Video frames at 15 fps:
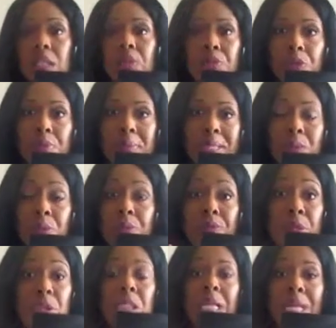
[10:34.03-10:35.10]
for a minute. When it
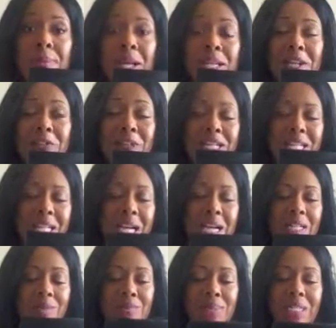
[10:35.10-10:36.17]
first came out, I ran and
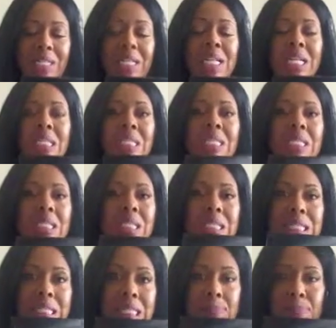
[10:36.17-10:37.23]
got it. But this is in
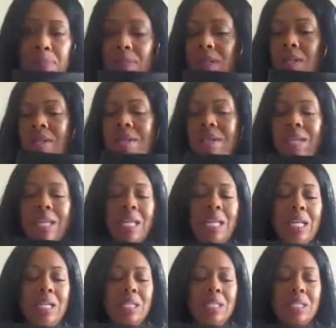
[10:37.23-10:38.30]
deep,
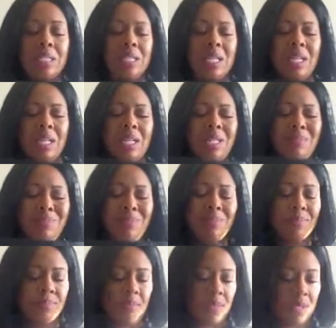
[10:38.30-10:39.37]
and
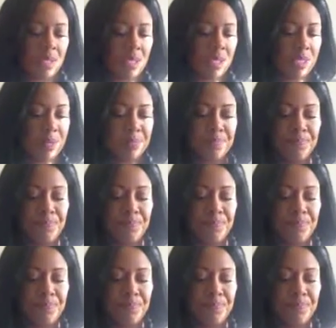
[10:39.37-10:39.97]
let's see.